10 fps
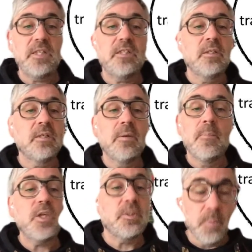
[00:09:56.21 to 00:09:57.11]
It's
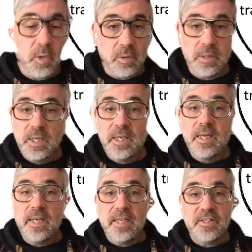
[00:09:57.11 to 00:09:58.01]
also the
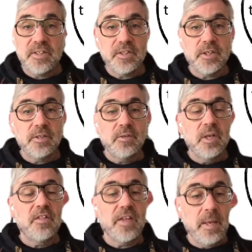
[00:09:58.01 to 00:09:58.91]
impact that it
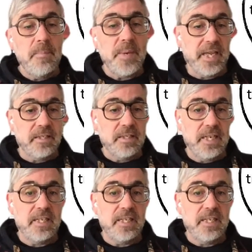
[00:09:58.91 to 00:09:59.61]
has on